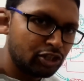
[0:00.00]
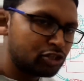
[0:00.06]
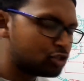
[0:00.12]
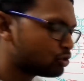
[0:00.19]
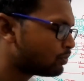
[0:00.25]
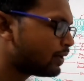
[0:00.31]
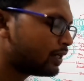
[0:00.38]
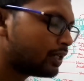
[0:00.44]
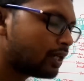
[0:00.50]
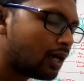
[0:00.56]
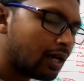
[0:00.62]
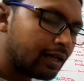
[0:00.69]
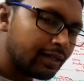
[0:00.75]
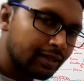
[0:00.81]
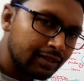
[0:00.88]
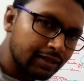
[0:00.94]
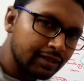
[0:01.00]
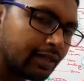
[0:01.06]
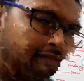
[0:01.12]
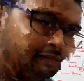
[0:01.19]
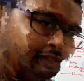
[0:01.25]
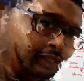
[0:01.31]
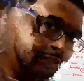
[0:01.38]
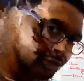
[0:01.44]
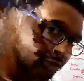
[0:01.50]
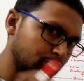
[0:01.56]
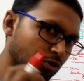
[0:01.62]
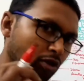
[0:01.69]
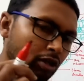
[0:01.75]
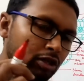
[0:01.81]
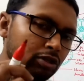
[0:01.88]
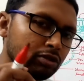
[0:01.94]
Stomata are nothing, we
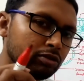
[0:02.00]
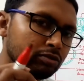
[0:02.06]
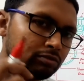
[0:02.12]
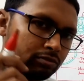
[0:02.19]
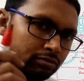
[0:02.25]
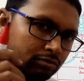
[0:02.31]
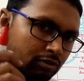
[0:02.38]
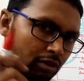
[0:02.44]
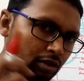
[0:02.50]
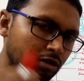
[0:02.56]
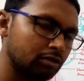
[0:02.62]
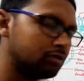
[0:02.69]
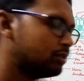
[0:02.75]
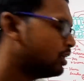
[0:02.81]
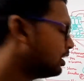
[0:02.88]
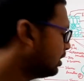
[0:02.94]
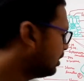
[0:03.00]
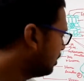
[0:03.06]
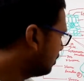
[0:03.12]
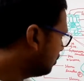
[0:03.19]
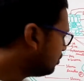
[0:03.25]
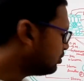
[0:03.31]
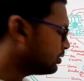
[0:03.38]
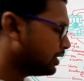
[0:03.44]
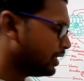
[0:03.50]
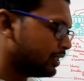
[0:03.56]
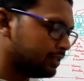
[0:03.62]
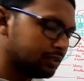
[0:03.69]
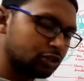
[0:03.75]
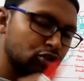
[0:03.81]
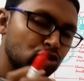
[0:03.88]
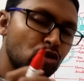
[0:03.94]
all know that
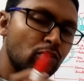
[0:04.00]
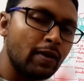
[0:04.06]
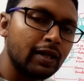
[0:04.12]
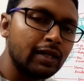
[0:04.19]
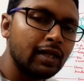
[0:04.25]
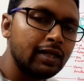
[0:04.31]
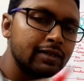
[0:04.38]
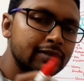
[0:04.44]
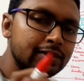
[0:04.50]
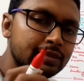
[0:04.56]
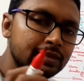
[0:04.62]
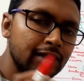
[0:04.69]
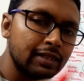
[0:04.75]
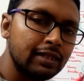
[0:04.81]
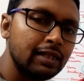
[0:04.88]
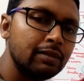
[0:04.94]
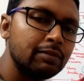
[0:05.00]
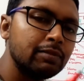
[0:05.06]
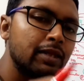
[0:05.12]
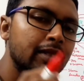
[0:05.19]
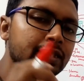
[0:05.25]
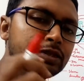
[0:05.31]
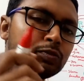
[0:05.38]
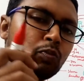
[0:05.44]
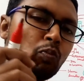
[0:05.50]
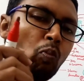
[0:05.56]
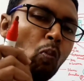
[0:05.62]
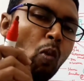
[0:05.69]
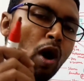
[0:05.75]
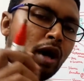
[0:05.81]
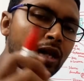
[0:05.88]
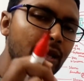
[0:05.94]
stomata is nothing but a
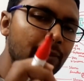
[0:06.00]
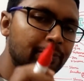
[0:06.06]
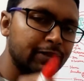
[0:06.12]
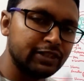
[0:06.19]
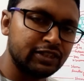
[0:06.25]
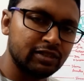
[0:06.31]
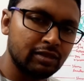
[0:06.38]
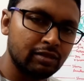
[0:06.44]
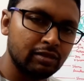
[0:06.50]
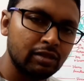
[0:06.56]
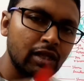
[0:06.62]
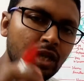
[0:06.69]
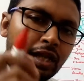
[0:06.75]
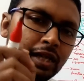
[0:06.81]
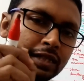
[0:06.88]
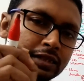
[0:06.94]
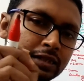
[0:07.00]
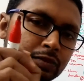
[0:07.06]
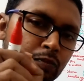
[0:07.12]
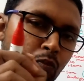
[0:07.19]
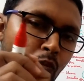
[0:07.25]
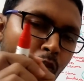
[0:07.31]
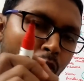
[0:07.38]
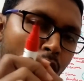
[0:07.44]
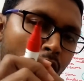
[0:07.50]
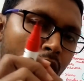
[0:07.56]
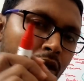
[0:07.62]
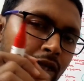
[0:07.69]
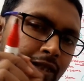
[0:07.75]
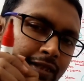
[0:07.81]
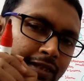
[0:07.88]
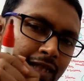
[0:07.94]
small aperture,
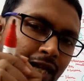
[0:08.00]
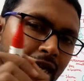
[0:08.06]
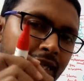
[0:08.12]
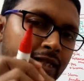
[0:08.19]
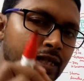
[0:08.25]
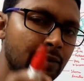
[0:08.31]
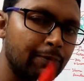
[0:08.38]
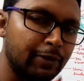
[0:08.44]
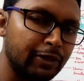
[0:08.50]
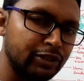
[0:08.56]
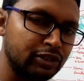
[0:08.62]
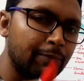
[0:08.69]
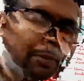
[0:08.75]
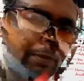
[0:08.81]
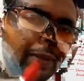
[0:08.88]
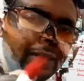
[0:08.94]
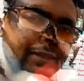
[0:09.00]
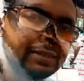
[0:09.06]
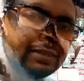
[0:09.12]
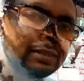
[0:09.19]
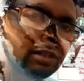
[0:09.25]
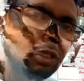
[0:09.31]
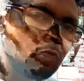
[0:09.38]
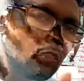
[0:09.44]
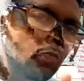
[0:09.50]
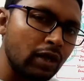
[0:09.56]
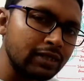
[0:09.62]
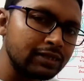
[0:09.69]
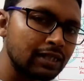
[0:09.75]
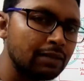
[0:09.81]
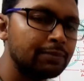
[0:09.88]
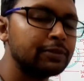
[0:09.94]
a tiny aperture present lower
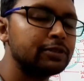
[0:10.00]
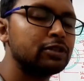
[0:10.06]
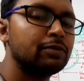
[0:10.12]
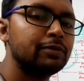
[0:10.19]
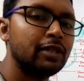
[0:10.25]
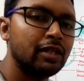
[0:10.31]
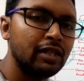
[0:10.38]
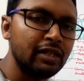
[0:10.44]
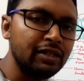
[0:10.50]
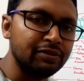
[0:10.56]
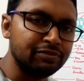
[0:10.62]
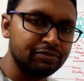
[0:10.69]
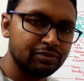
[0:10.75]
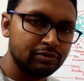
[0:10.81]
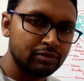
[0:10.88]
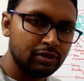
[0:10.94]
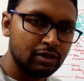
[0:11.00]
surface of the leaf